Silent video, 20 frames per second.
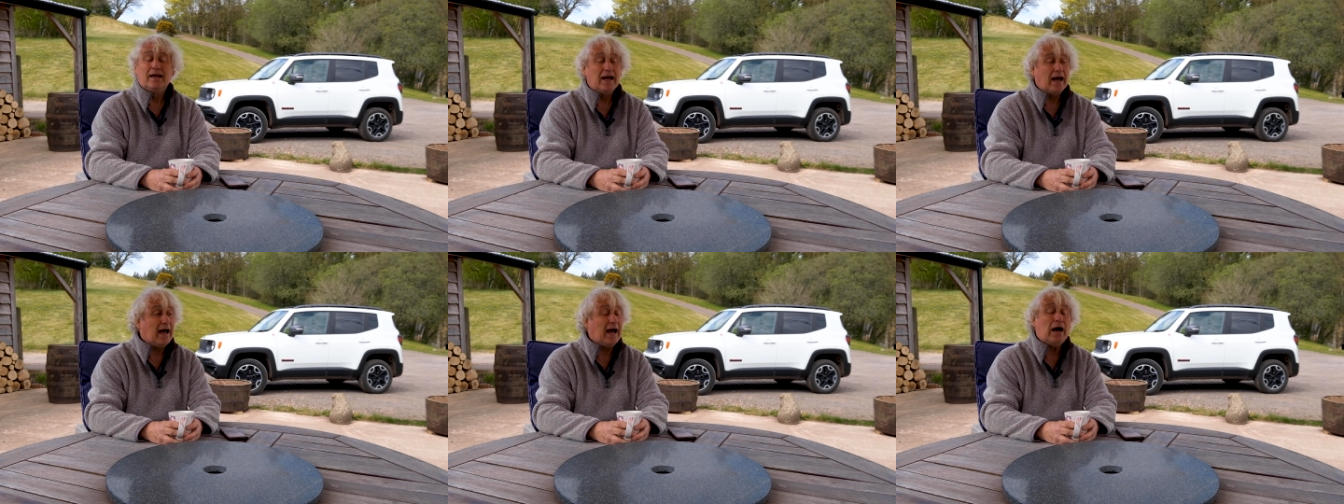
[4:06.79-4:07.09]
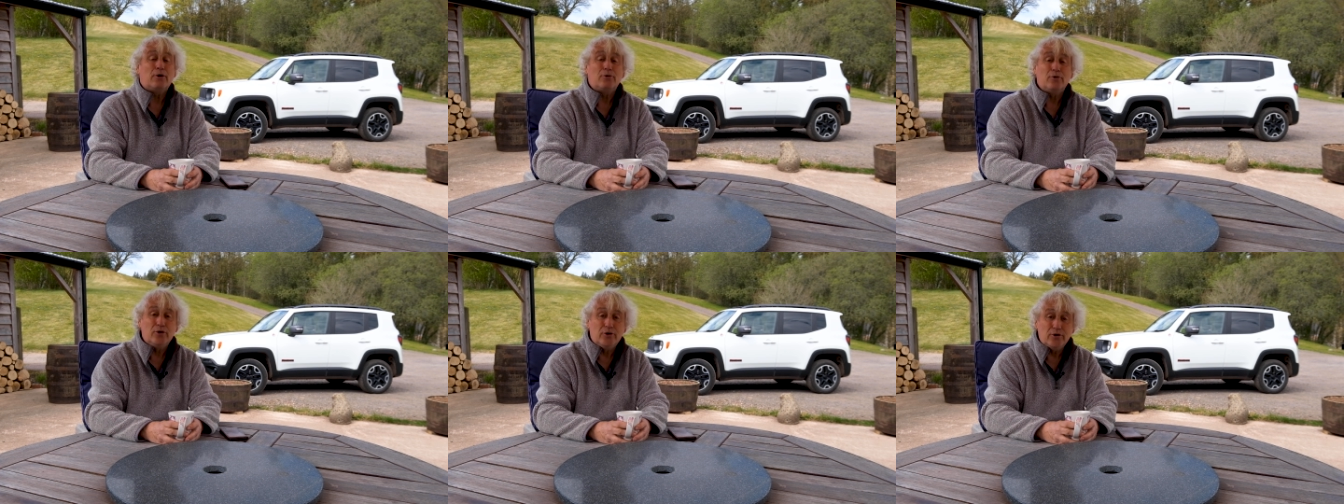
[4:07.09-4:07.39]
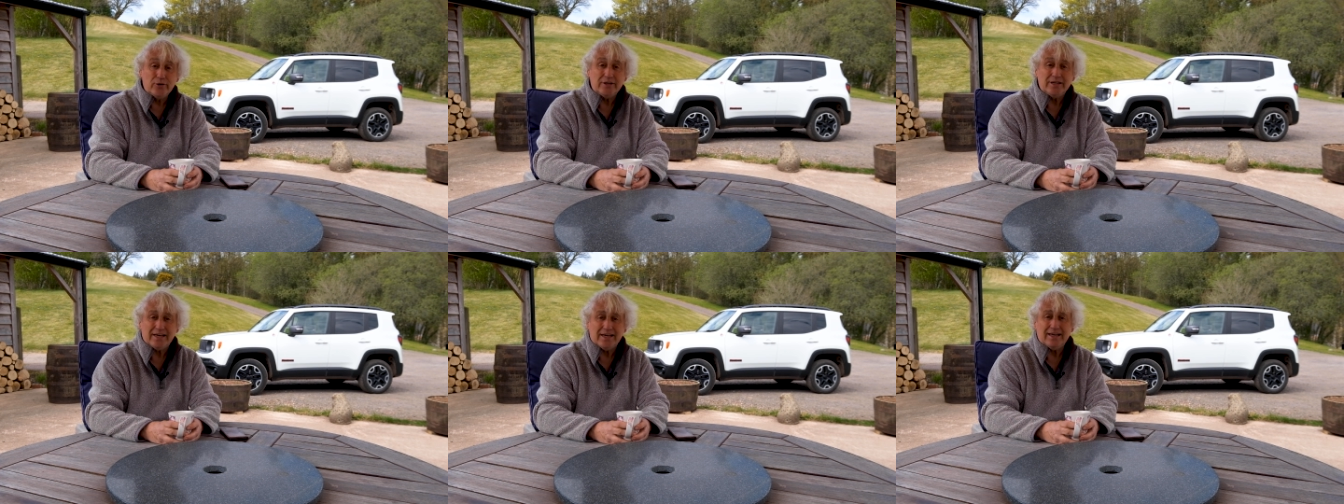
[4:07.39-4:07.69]
how
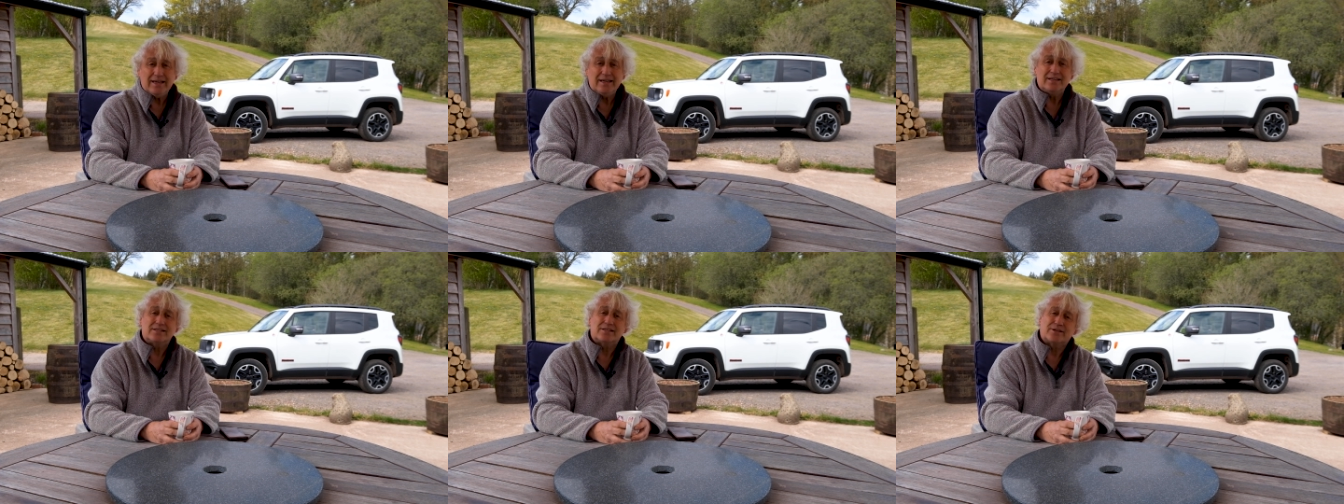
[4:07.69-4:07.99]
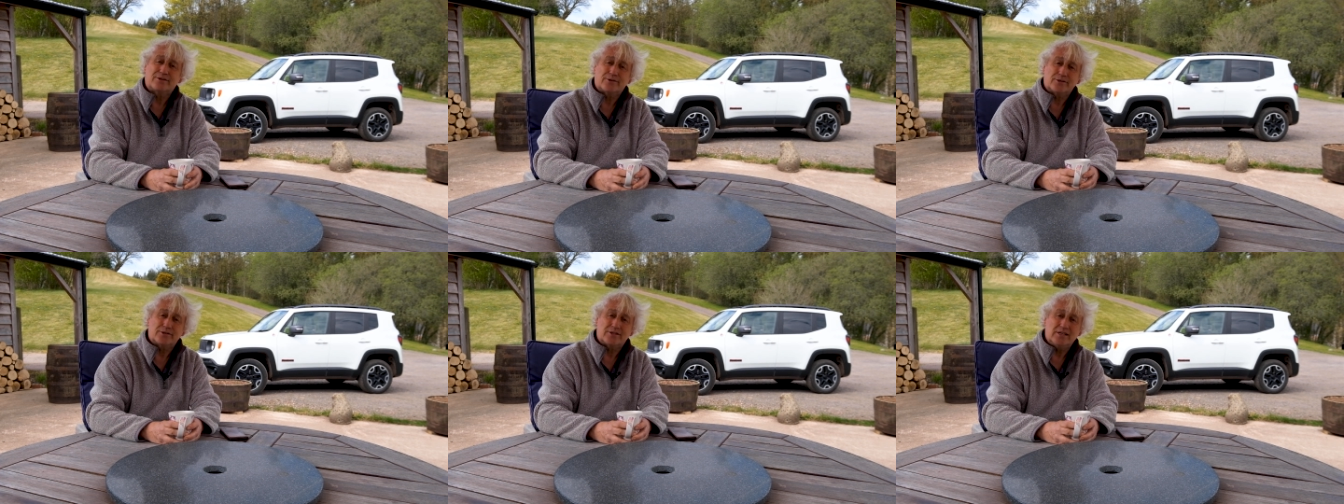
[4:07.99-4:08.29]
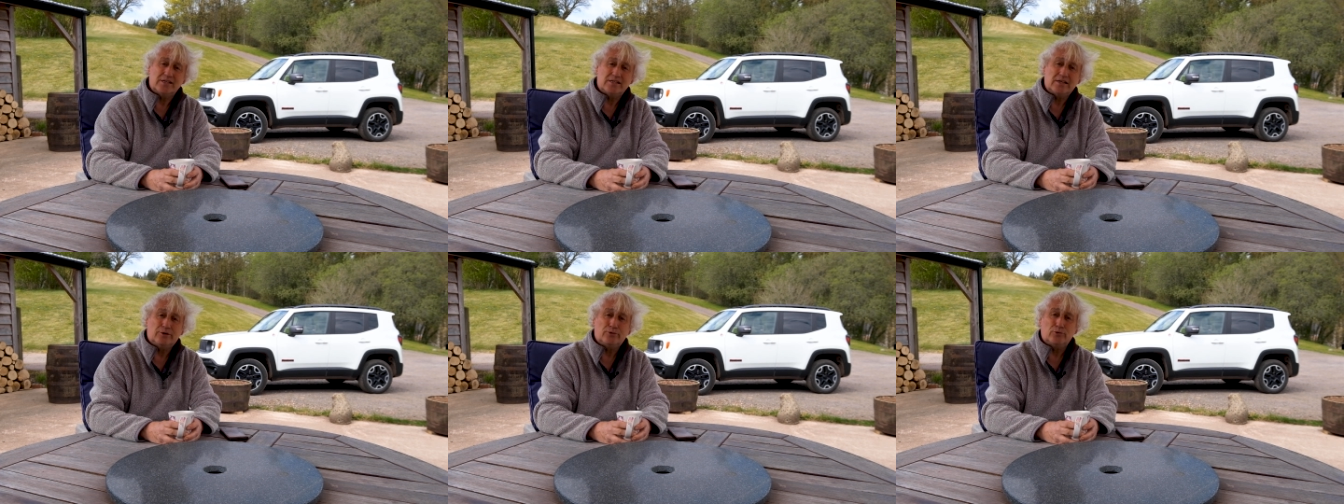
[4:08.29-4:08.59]
good it is across
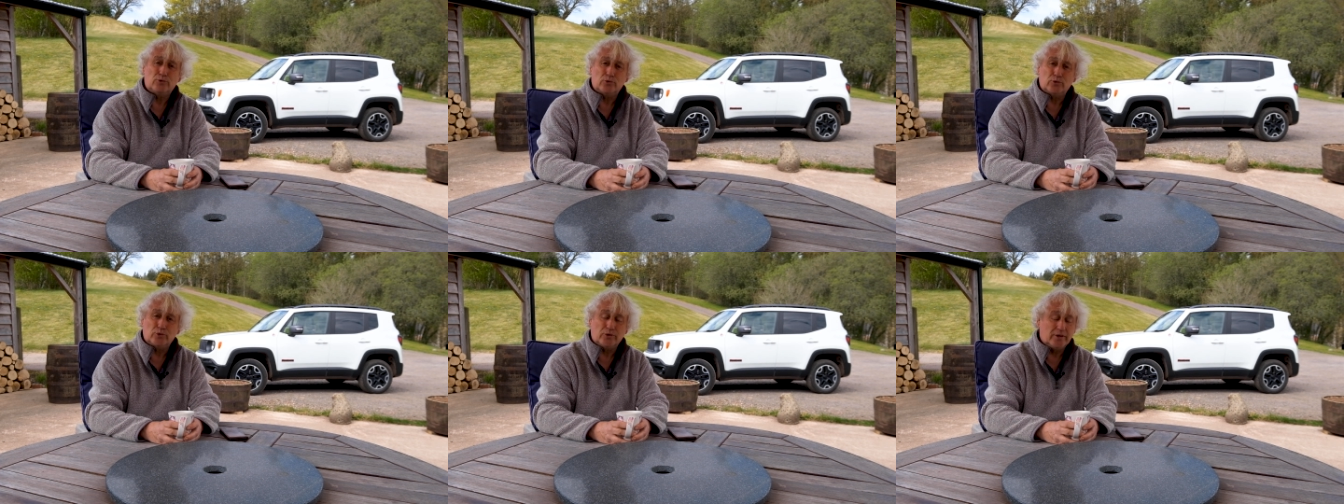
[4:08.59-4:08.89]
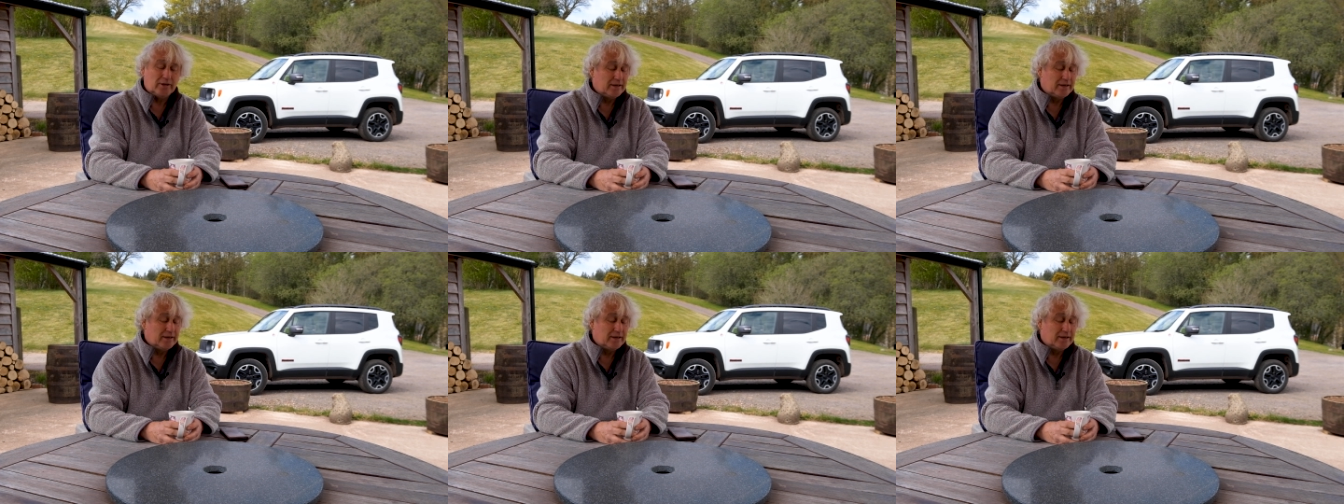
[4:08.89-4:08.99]
his lawn.